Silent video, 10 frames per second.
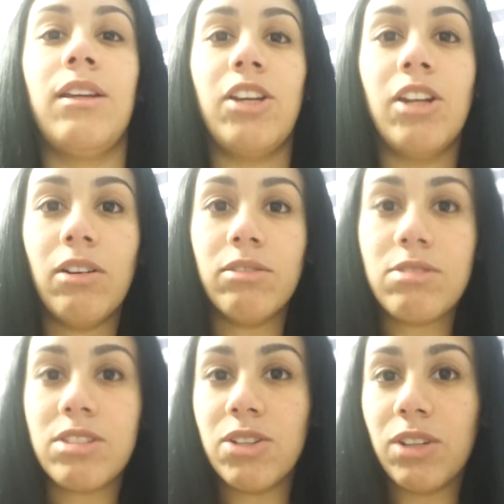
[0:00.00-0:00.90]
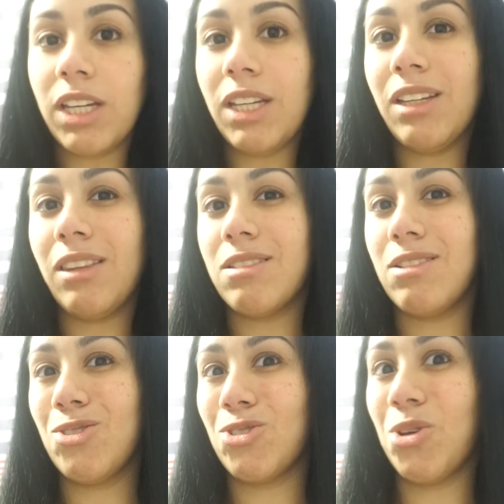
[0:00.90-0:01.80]
you know, silky,
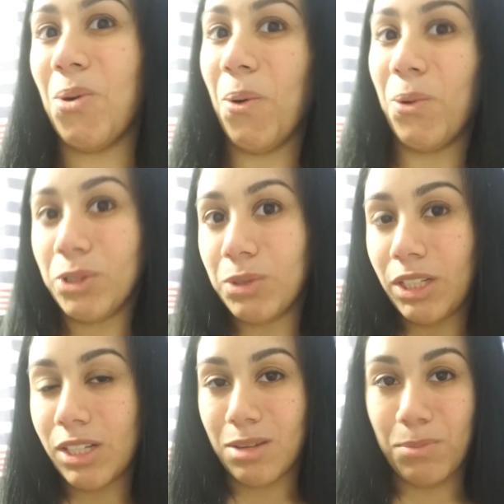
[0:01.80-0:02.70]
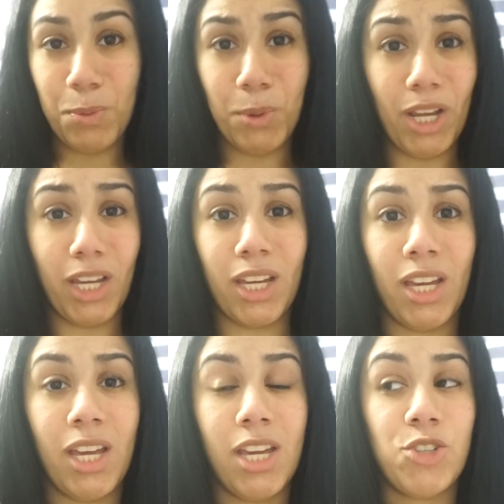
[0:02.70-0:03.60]
doesn't look so oily. Some people like
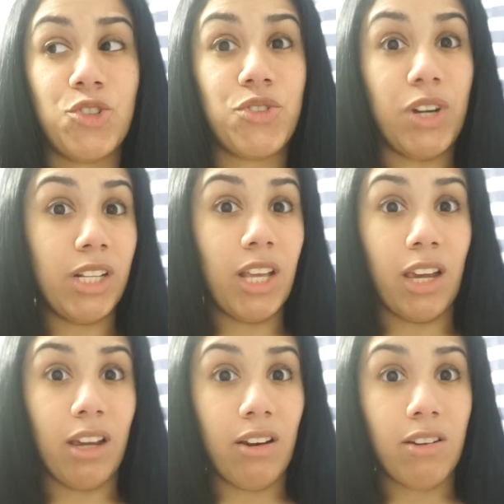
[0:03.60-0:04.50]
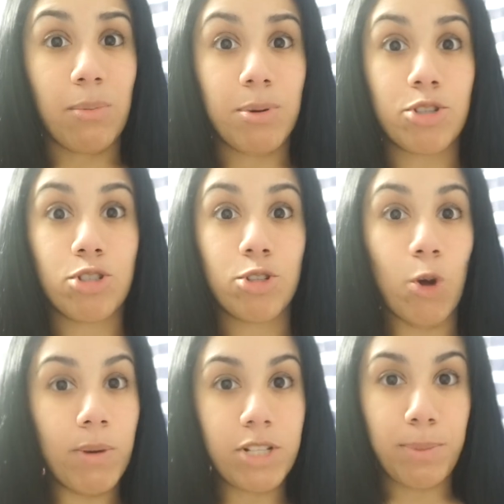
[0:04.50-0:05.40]
straighten their hair and they put
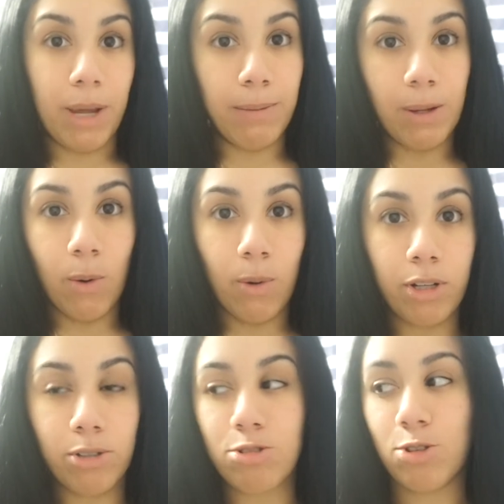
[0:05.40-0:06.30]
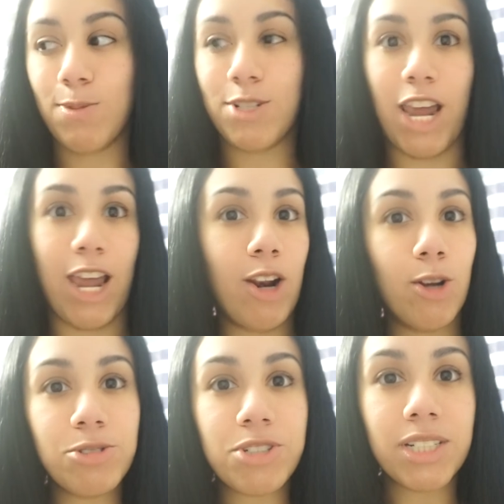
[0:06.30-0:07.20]
so much baby oil, so much hair
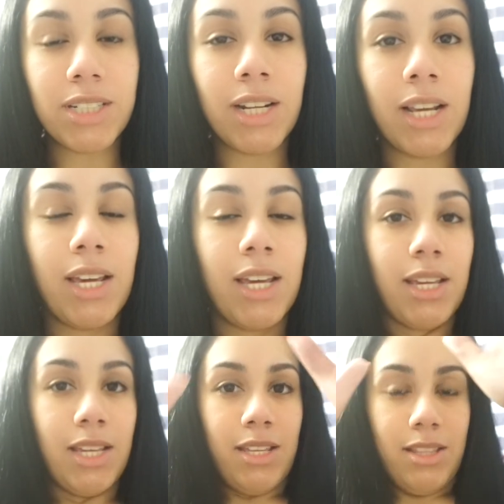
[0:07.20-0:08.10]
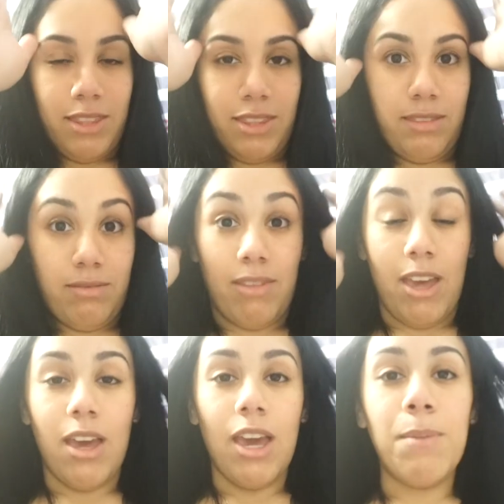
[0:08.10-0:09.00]
lotion.
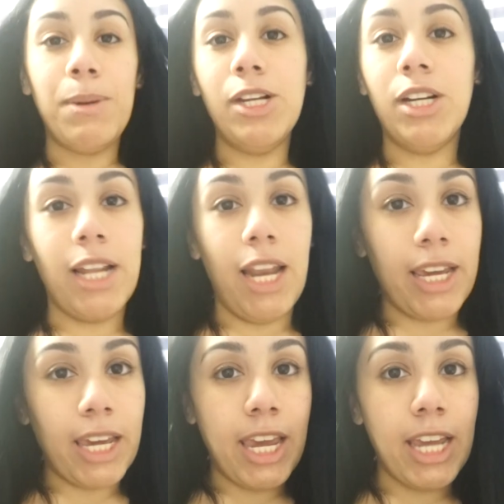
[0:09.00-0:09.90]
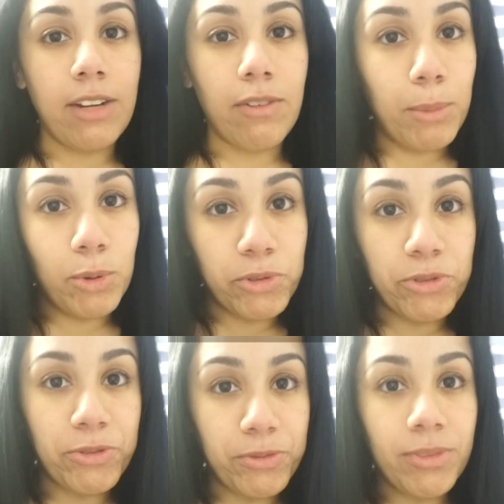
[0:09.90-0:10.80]
It, it be looking like it can't even
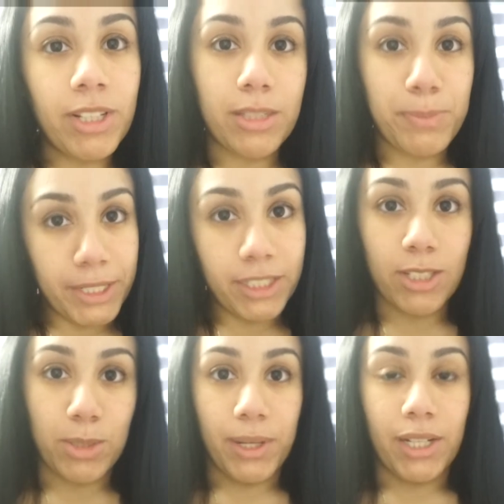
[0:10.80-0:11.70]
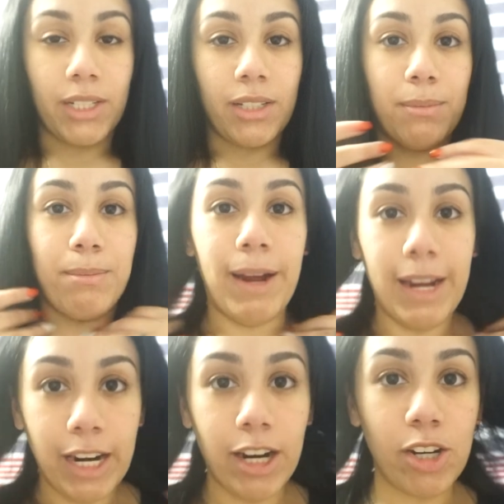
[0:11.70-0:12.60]
move. Let's put it this way. My
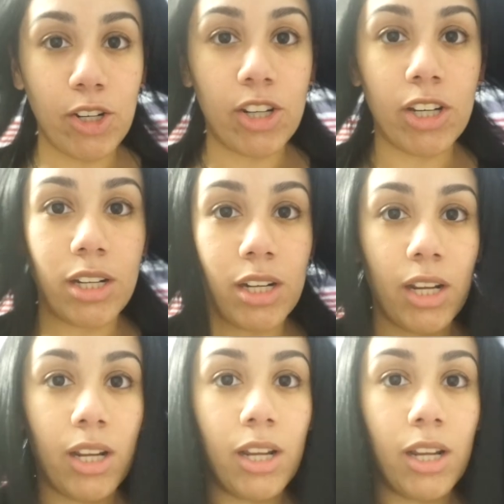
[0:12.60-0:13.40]
hair, you could